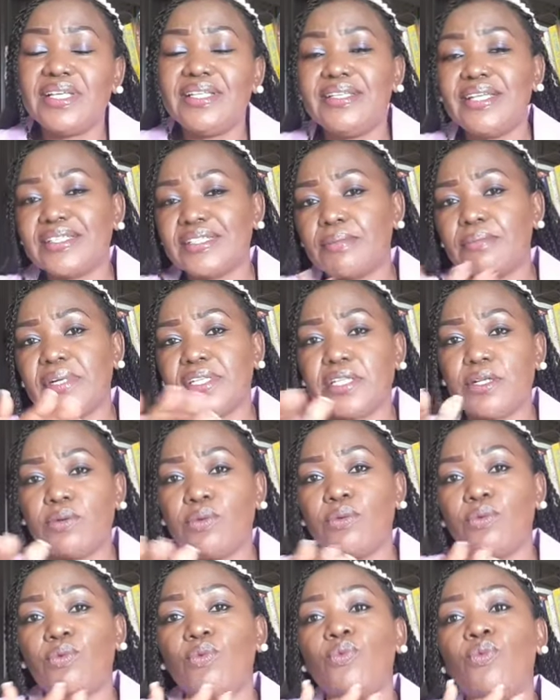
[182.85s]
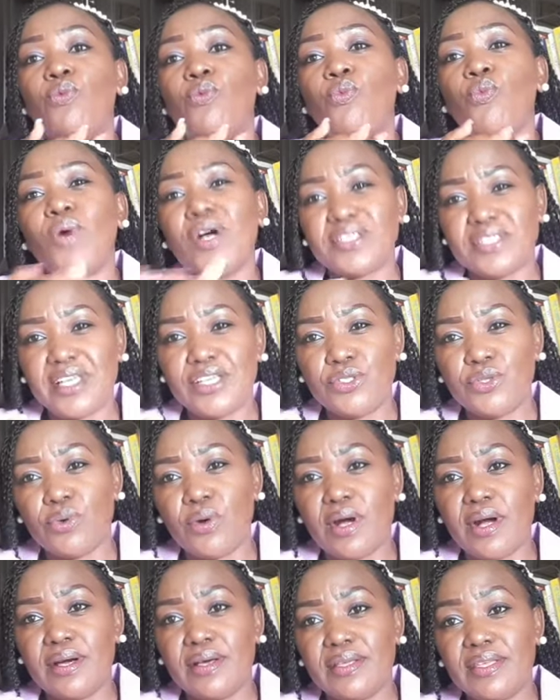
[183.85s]
It doesn't matter what age you
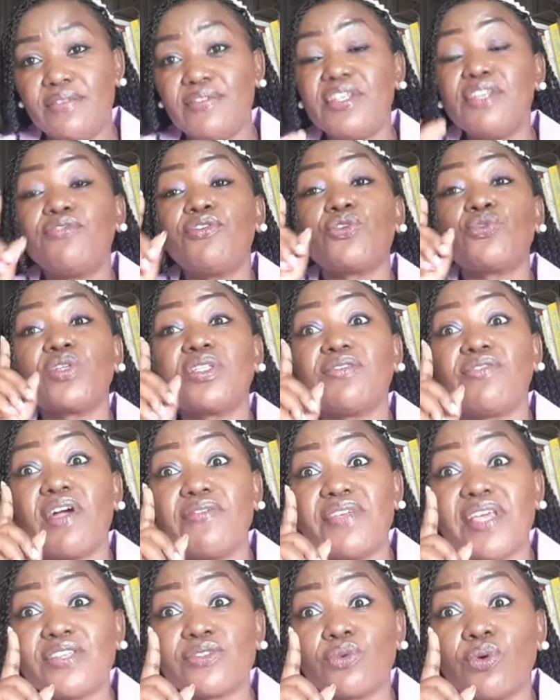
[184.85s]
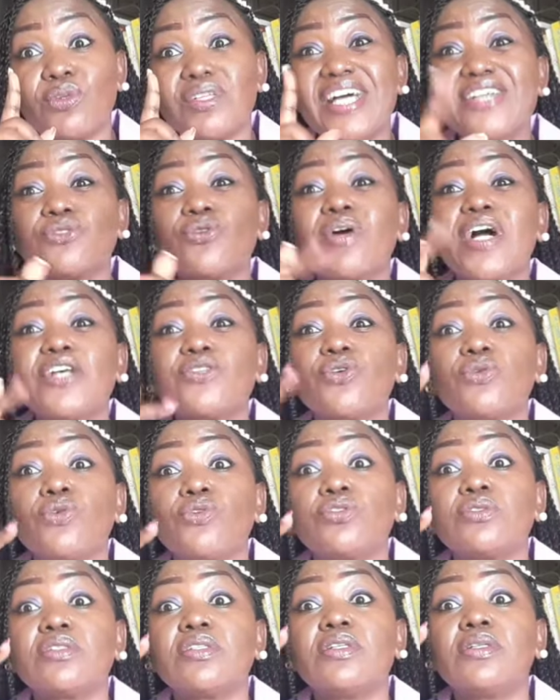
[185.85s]
are. Even if you're 25 years old, as long as you're
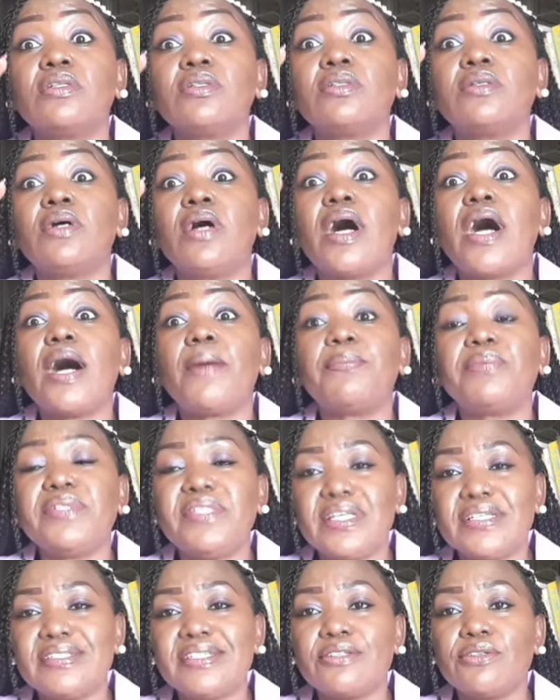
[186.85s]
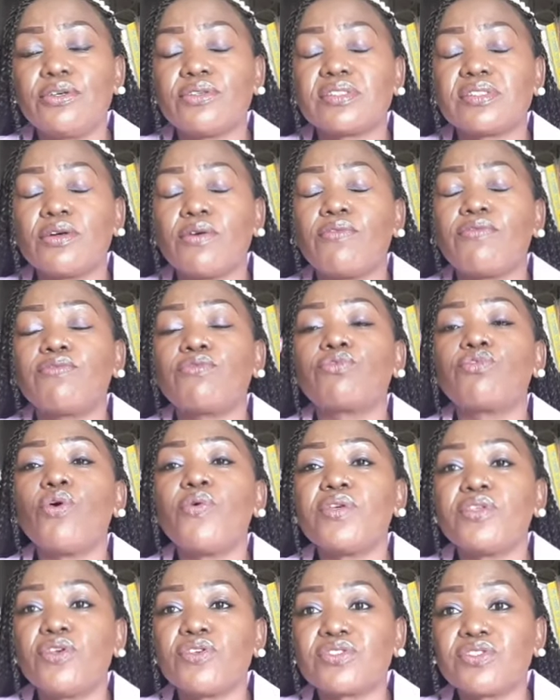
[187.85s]
not updating yourself,
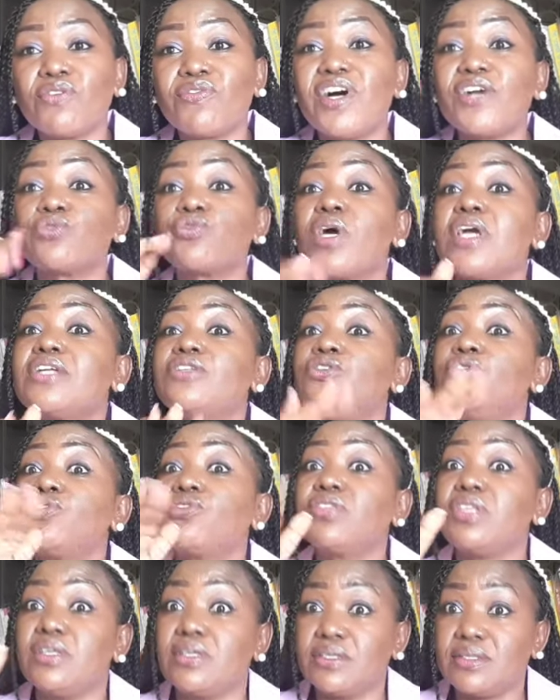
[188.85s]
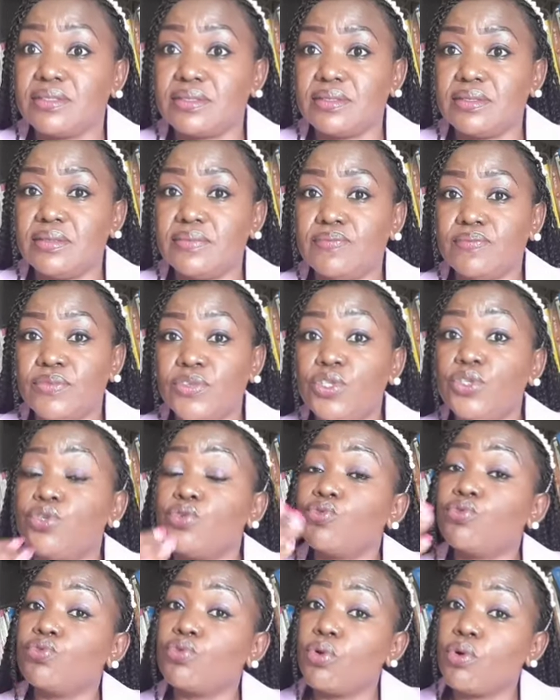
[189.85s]
growing yourself and trying new things,
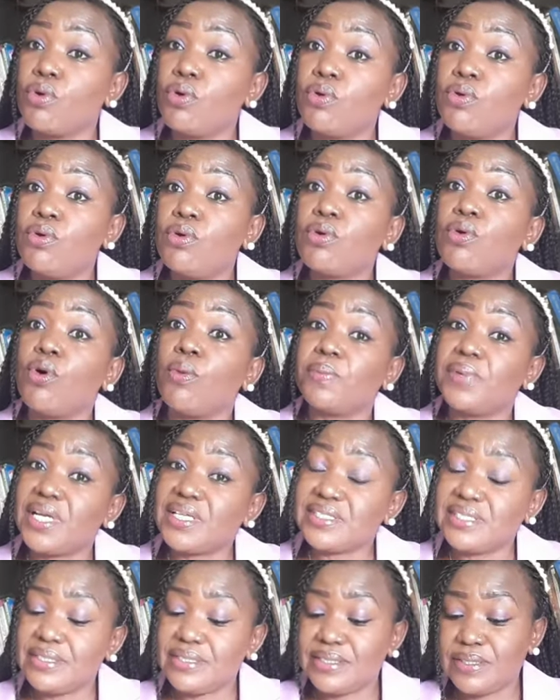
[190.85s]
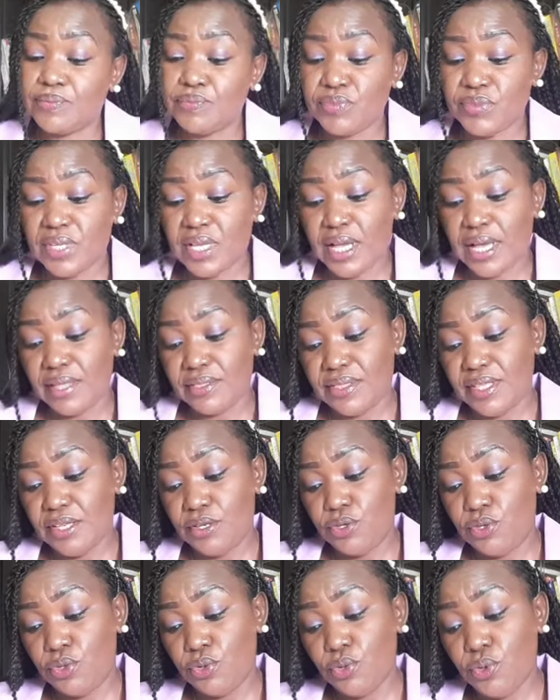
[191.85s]
you grow complacent, and
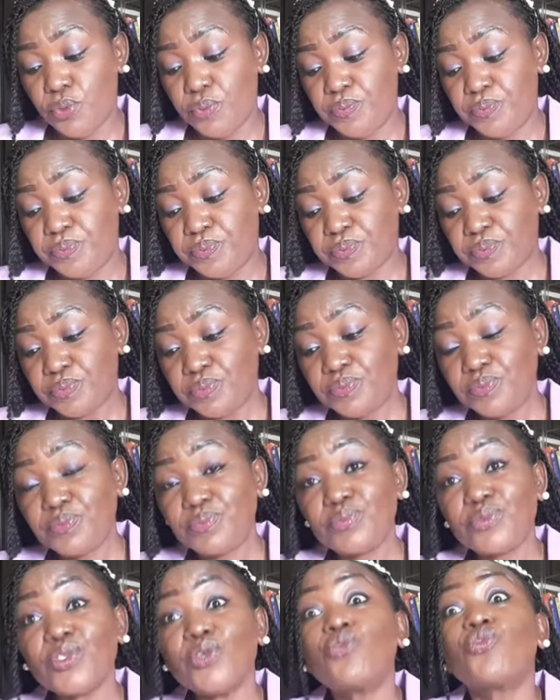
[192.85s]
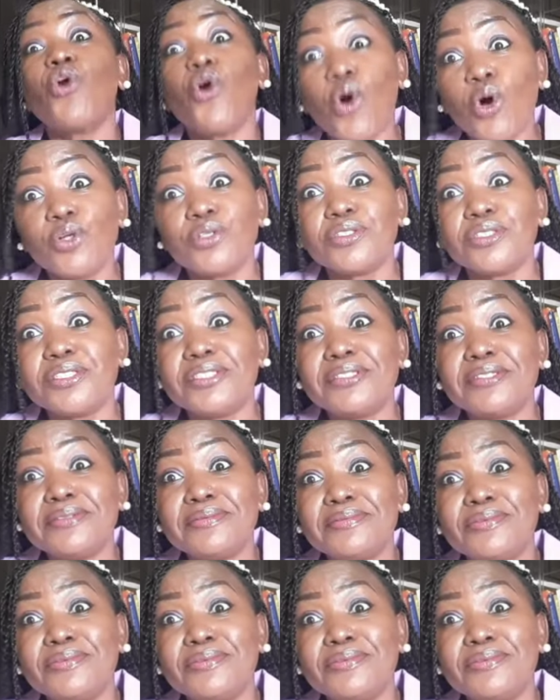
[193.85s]
then you grow old.